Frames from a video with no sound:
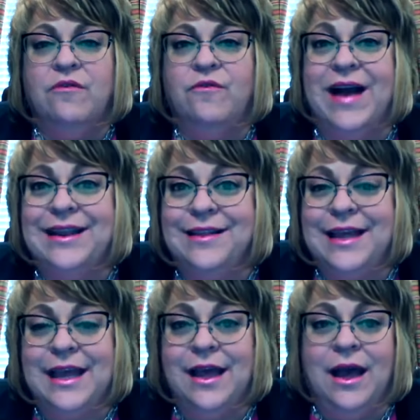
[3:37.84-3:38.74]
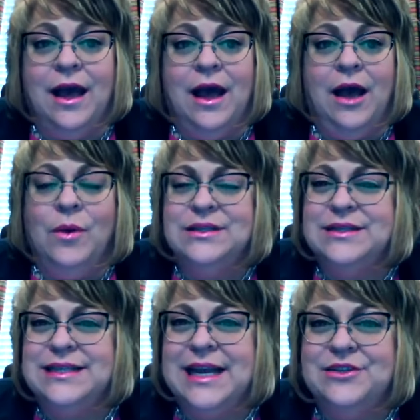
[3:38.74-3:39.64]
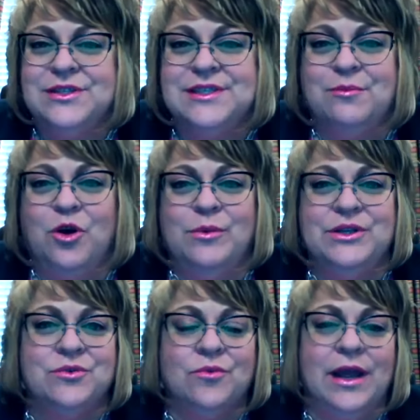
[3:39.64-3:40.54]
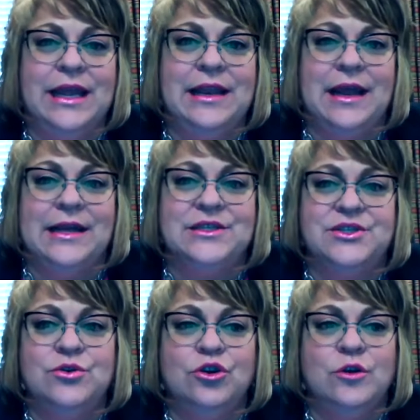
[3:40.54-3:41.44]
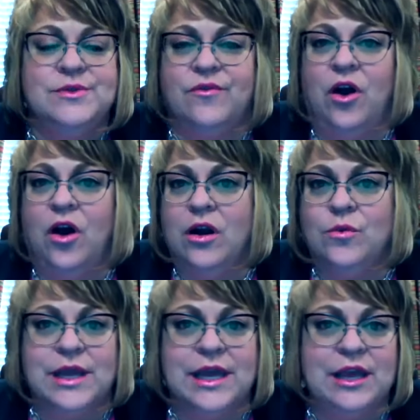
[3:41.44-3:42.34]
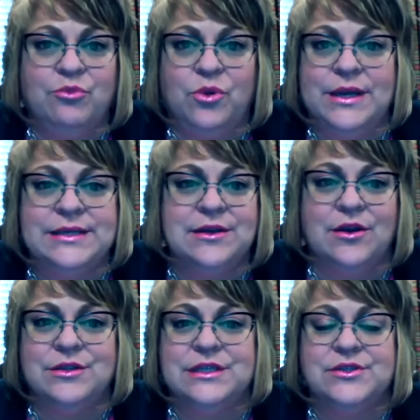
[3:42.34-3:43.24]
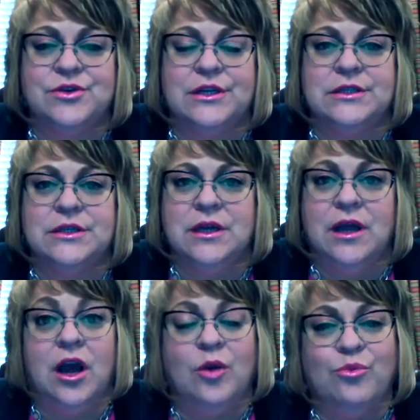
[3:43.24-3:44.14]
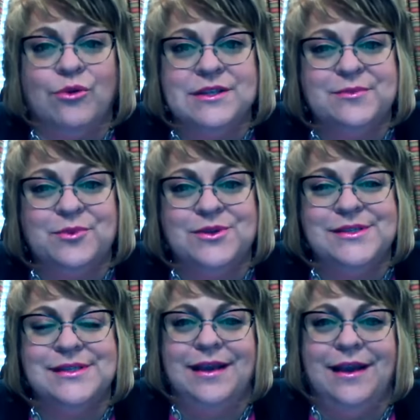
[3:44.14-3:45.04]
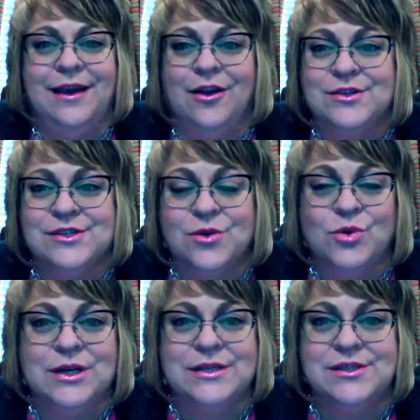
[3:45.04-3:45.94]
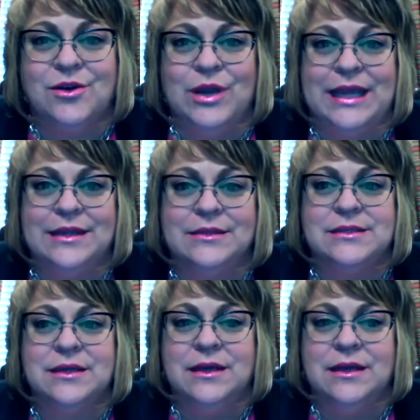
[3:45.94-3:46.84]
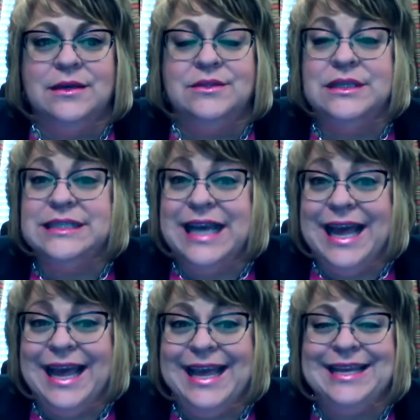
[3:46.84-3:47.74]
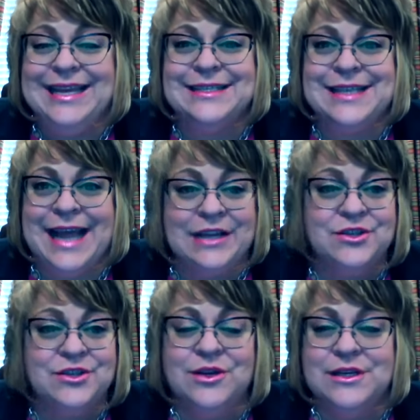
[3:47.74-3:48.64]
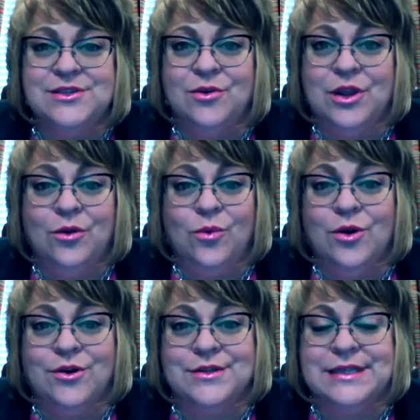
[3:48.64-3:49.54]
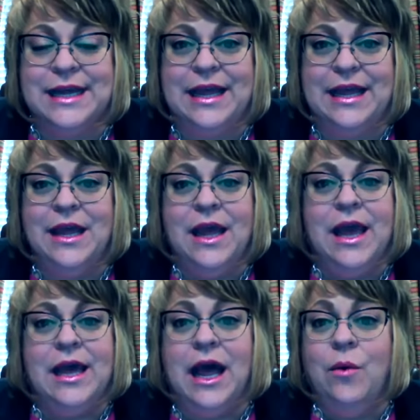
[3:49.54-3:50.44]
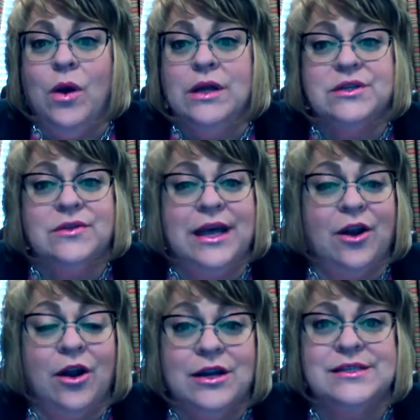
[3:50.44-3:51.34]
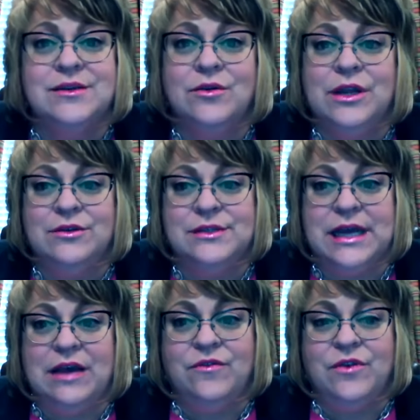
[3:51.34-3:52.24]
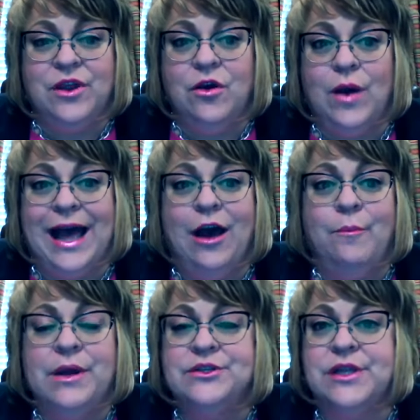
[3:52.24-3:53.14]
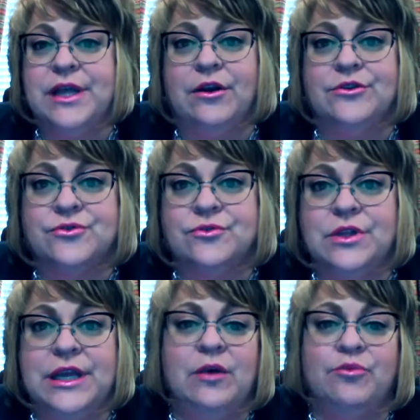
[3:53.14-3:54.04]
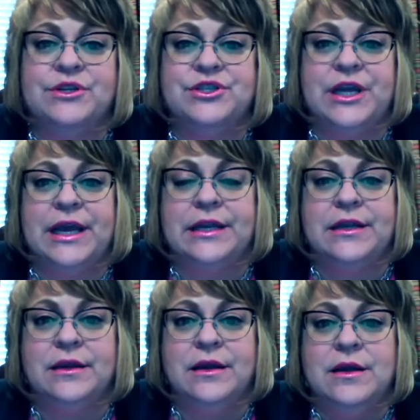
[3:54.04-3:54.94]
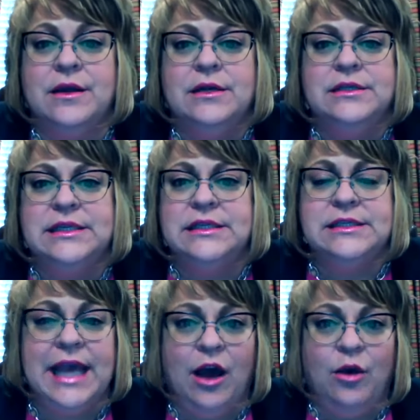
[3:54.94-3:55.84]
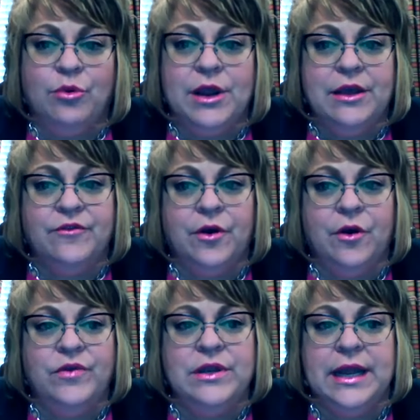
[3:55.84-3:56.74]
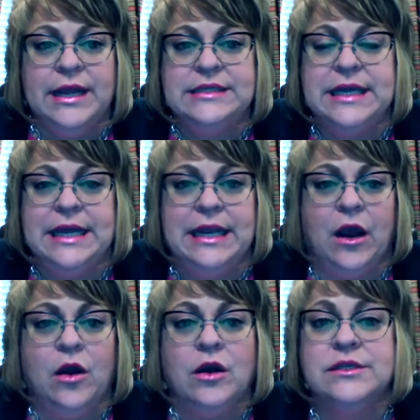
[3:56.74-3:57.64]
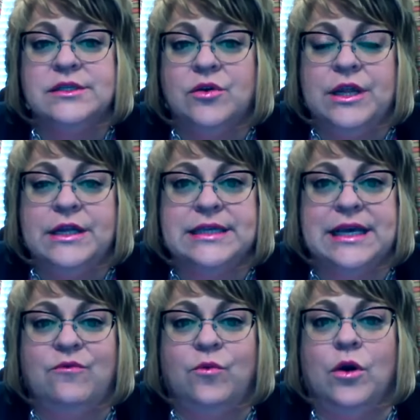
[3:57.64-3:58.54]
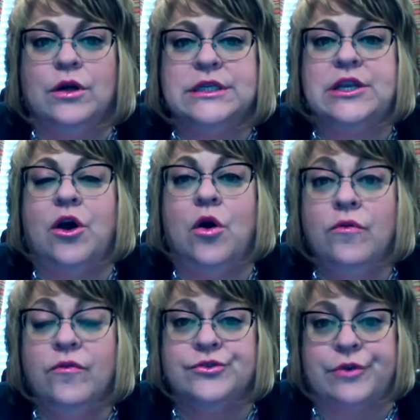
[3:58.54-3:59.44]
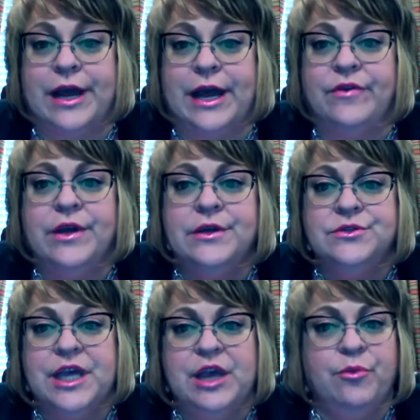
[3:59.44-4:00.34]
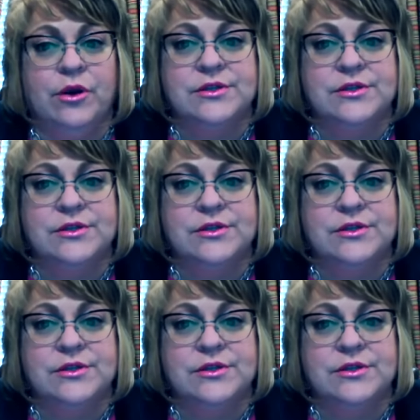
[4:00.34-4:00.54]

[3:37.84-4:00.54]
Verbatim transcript: Finally, I want to take just a moment to recognize two groups of hardworking employees in our district, our principals and our school custodians. Today is National Custodial Workers Day, and I want to let our custodial staff know how much they are truly appreciated. Since the outbreak of COVID 19, our custodians have worked in overdrive to keep